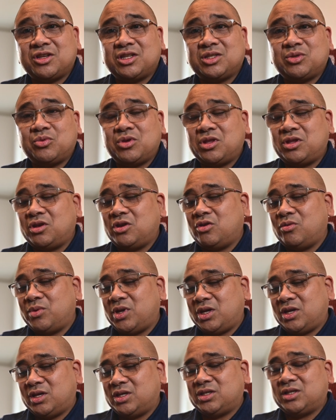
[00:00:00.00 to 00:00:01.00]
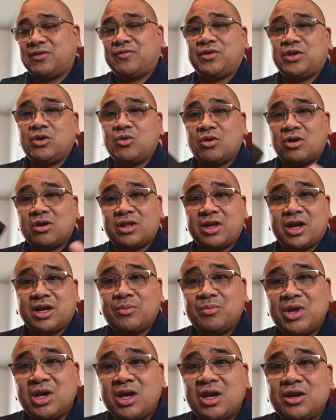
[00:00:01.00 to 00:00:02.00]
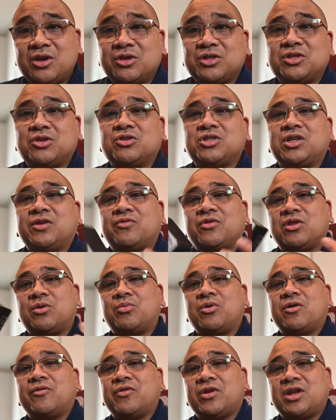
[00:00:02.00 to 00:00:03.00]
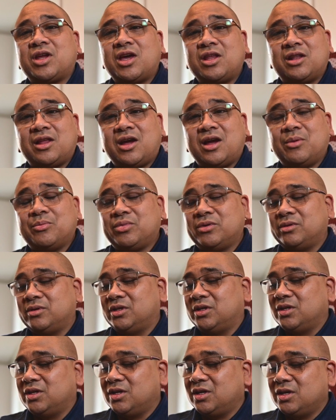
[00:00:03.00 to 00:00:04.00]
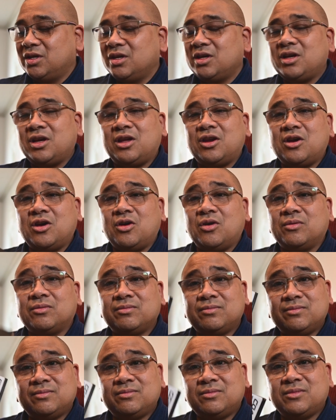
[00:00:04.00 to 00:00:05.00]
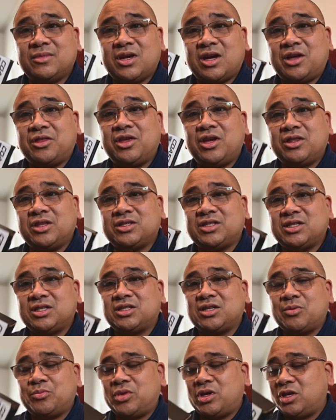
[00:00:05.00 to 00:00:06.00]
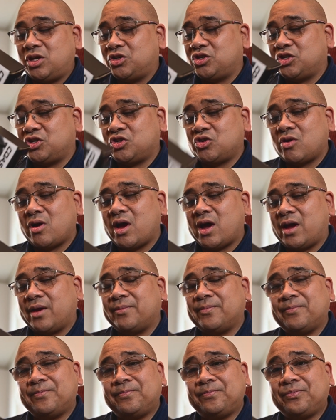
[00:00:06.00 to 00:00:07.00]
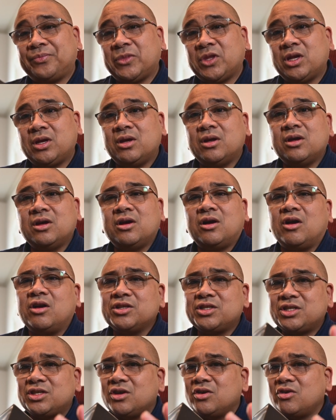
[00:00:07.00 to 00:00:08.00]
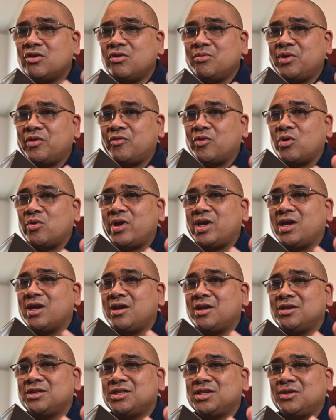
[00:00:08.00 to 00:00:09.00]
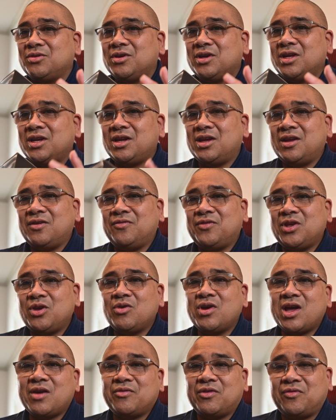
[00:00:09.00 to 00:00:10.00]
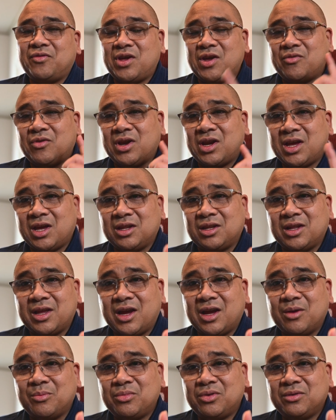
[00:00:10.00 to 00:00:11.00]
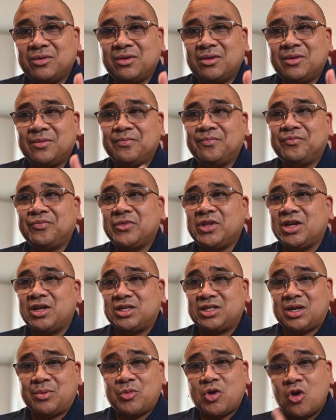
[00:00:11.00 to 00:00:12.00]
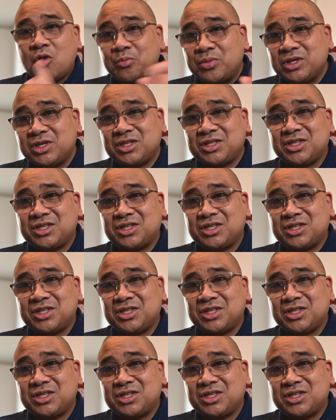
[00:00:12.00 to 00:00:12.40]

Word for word: this with you because if you are like me and you're searching for the perfect headlamp, you know, I think this is something you should try. Also, before we get into it, if you have a favorite headlamp, because I'm open to